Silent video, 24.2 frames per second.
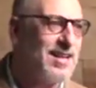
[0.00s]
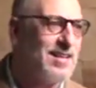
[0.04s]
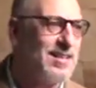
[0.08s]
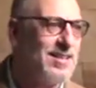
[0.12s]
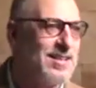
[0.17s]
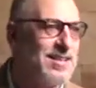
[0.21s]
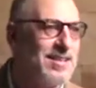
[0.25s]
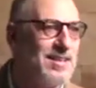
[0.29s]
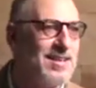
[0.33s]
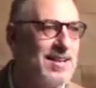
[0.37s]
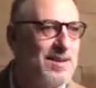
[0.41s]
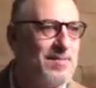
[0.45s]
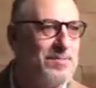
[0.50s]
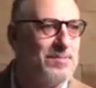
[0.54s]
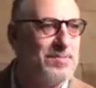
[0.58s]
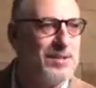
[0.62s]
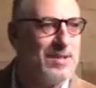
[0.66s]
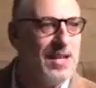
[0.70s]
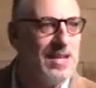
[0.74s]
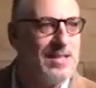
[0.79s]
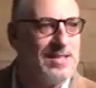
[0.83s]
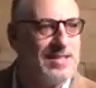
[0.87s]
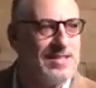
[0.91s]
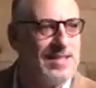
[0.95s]
here. I'm
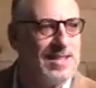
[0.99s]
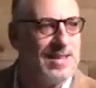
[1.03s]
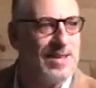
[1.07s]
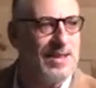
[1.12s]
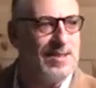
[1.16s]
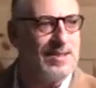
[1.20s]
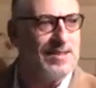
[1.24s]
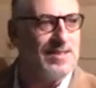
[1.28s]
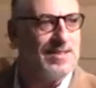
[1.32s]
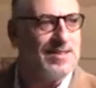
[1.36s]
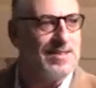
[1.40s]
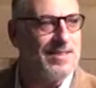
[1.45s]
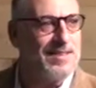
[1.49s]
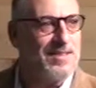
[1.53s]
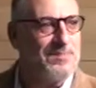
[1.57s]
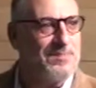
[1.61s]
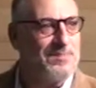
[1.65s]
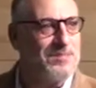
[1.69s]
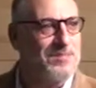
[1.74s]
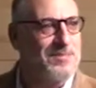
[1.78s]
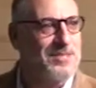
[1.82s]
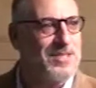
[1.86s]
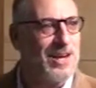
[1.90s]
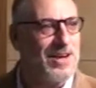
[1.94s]
blessed now.
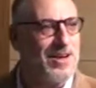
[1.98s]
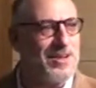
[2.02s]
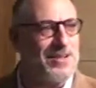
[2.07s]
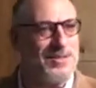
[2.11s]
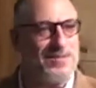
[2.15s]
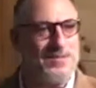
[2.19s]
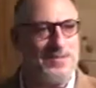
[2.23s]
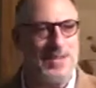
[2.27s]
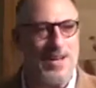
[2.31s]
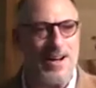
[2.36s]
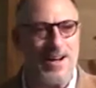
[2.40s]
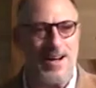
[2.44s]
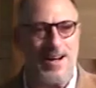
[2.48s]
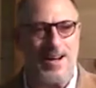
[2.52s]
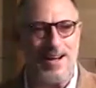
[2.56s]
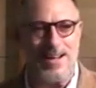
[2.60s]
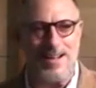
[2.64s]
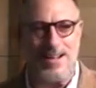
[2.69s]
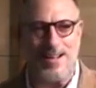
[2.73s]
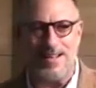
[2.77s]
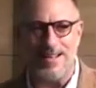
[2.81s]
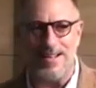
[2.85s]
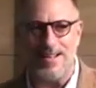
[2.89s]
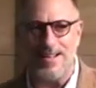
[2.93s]
Child of
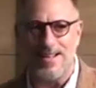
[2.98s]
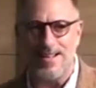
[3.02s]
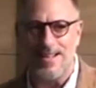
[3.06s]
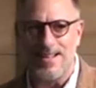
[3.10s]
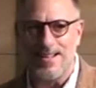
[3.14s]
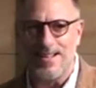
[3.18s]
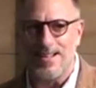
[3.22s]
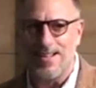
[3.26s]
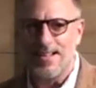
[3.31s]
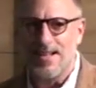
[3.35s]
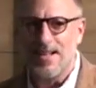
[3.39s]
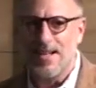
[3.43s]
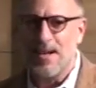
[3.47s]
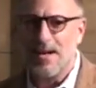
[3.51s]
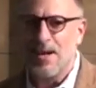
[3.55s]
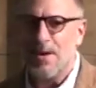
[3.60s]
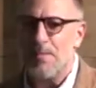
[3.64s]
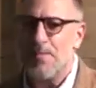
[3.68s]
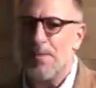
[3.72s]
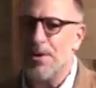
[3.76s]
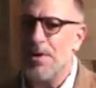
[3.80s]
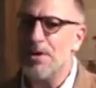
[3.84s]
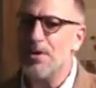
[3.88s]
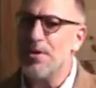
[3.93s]
God.
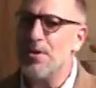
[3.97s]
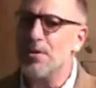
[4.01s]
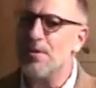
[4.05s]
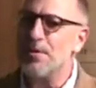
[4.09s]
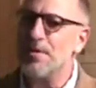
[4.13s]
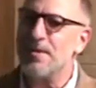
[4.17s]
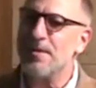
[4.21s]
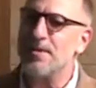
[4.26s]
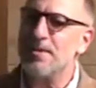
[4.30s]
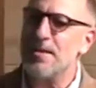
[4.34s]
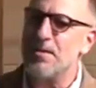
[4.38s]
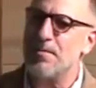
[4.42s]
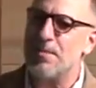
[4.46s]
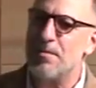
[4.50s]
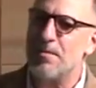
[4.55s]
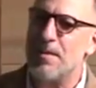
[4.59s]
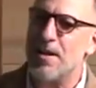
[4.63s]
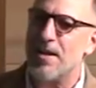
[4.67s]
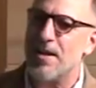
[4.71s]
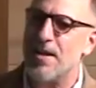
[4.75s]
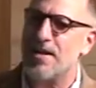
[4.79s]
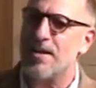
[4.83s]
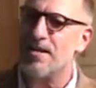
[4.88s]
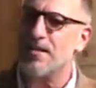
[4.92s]
But you know something
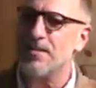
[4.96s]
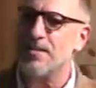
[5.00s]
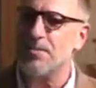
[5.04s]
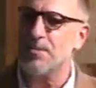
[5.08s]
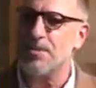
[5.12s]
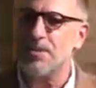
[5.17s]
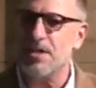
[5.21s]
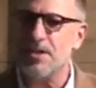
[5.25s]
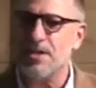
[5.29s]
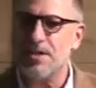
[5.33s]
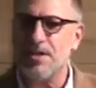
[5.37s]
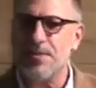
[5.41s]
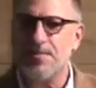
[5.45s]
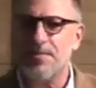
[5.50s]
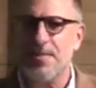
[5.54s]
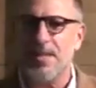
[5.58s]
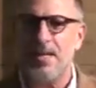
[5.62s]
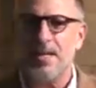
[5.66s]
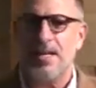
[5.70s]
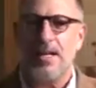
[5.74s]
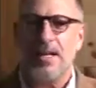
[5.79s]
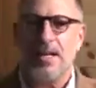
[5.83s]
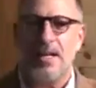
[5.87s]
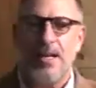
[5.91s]
about bush?
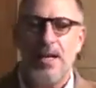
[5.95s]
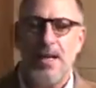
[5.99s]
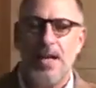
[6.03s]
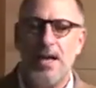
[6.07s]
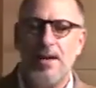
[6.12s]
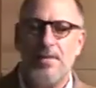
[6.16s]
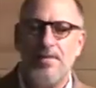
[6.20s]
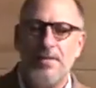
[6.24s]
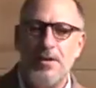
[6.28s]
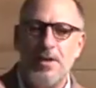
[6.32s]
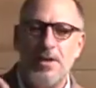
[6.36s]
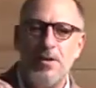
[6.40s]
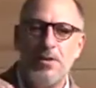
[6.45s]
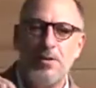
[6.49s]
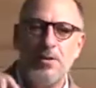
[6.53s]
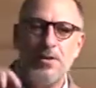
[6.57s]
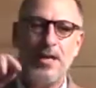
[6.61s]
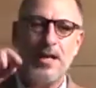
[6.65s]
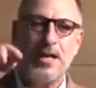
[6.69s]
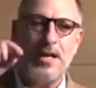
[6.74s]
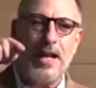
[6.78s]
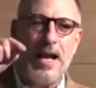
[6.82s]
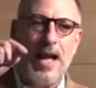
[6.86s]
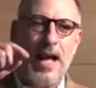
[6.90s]
If you
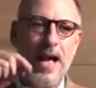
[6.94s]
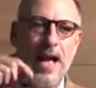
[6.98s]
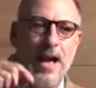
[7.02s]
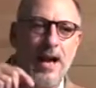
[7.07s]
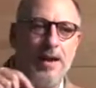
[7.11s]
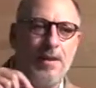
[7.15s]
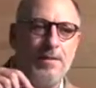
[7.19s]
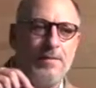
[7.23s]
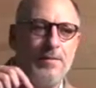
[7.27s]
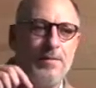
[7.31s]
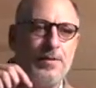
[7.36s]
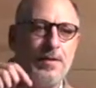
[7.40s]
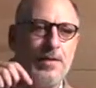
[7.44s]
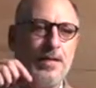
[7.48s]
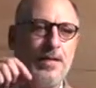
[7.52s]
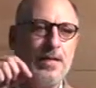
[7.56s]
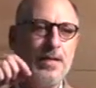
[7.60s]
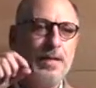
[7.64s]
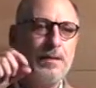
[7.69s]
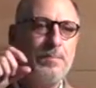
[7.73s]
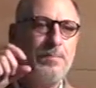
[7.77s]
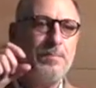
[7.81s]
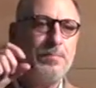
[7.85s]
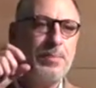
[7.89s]
don't get
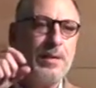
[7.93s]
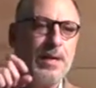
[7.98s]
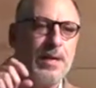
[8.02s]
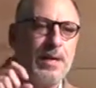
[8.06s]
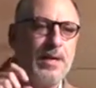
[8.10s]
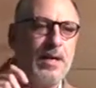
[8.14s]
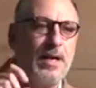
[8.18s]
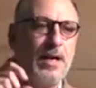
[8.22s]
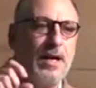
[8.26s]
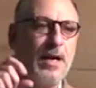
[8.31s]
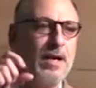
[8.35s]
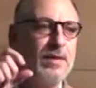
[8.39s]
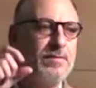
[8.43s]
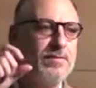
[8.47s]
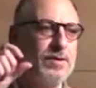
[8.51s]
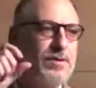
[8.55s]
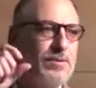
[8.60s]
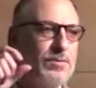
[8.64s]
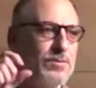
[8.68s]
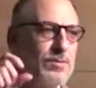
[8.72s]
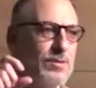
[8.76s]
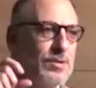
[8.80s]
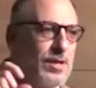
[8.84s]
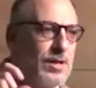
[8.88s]
every bit of the
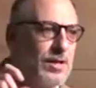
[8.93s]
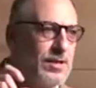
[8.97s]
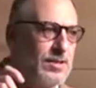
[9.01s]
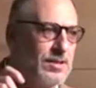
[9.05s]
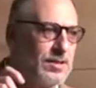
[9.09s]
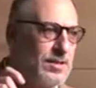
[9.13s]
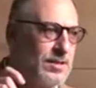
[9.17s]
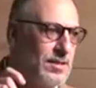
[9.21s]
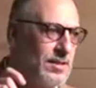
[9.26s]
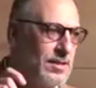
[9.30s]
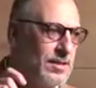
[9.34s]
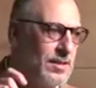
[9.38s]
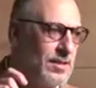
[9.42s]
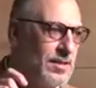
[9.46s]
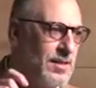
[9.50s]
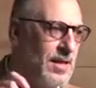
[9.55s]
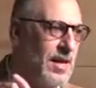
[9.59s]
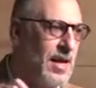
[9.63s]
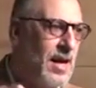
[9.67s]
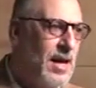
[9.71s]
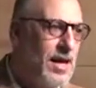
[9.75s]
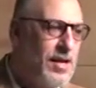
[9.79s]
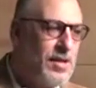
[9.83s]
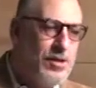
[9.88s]
root,
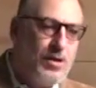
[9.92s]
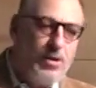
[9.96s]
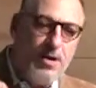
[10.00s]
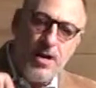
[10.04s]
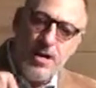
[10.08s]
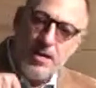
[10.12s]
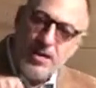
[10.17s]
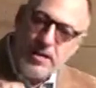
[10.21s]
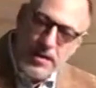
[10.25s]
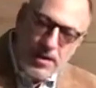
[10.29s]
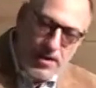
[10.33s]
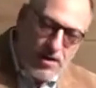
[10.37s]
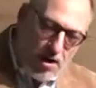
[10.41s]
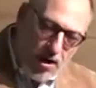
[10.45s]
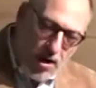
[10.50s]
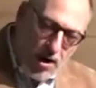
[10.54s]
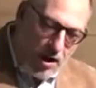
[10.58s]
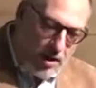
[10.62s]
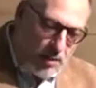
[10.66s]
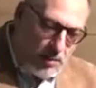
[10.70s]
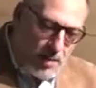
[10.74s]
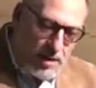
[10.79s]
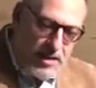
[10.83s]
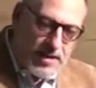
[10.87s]
you can dig
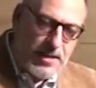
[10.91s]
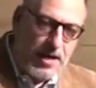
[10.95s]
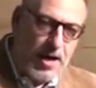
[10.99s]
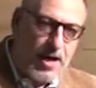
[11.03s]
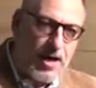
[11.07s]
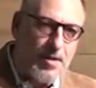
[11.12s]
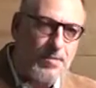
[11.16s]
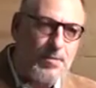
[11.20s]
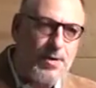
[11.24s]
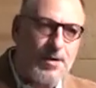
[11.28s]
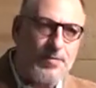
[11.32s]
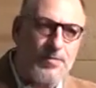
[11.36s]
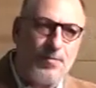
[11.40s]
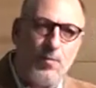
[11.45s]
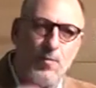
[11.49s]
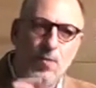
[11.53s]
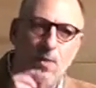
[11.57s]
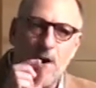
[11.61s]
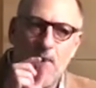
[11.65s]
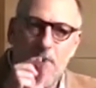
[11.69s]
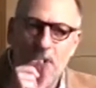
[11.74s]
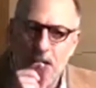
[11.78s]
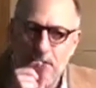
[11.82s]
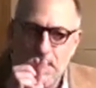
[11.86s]
all the way down, but if
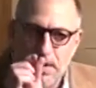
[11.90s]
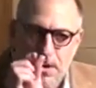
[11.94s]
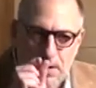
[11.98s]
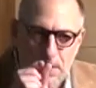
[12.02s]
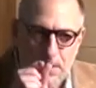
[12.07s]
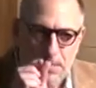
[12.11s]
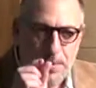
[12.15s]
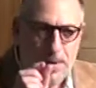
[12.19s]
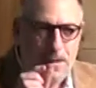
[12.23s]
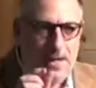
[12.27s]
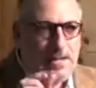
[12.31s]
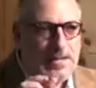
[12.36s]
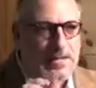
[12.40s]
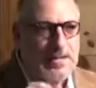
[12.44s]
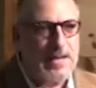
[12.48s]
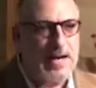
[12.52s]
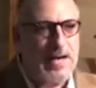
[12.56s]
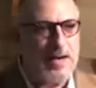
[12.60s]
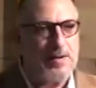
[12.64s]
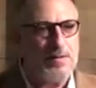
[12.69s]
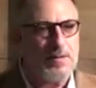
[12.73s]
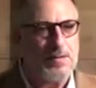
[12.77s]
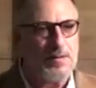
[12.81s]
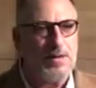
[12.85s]
one little piece of
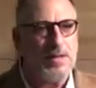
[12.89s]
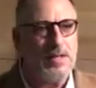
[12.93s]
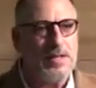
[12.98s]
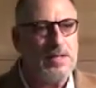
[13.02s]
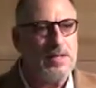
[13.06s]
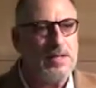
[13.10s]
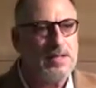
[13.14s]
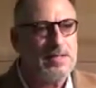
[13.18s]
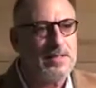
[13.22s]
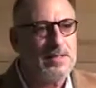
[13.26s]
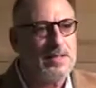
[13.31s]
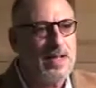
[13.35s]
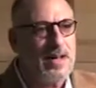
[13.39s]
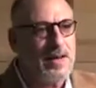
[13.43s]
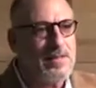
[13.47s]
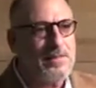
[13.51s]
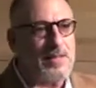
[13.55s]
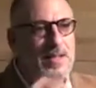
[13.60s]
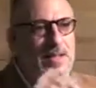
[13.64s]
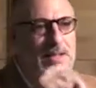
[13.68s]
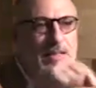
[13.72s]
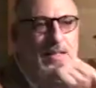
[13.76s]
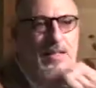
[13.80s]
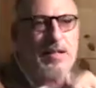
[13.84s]
that root is
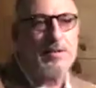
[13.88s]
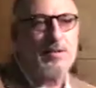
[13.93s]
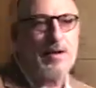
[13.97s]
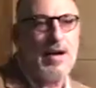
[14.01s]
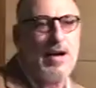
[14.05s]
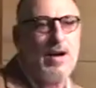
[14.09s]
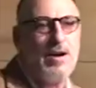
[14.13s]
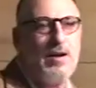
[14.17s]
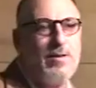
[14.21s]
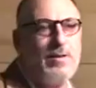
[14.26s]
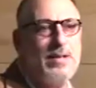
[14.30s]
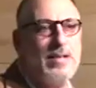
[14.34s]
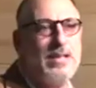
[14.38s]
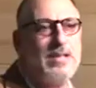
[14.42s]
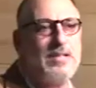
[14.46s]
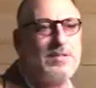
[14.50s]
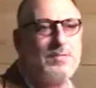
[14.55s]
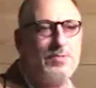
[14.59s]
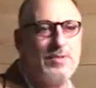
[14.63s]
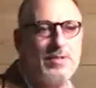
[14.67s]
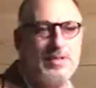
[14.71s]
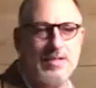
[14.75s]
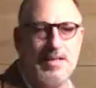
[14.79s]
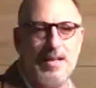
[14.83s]
left in the ground, guess
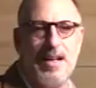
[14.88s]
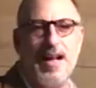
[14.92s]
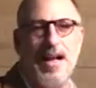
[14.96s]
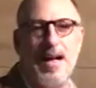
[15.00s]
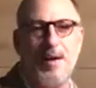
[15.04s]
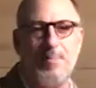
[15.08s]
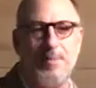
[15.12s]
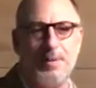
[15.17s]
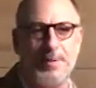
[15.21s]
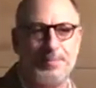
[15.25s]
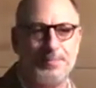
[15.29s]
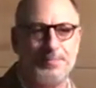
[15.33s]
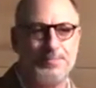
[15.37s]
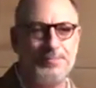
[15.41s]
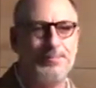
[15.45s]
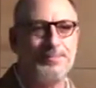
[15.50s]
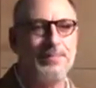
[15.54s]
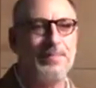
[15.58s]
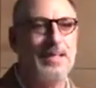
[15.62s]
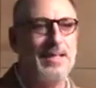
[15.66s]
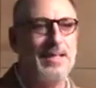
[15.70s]
what's going to happen?